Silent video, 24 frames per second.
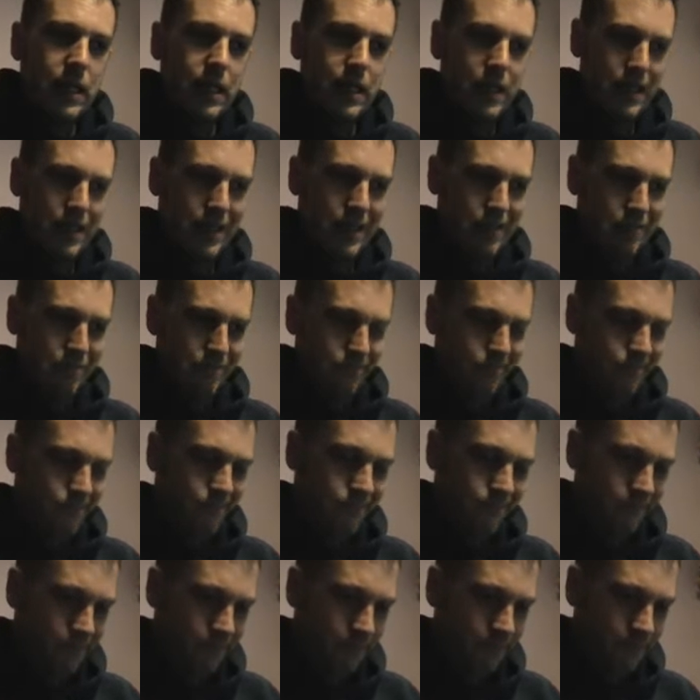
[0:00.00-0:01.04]

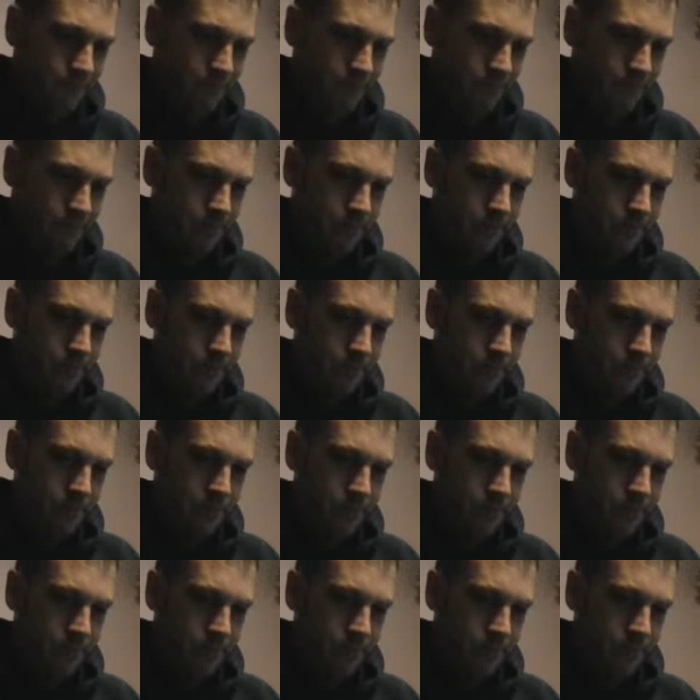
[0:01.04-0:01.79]
Nobody speaks.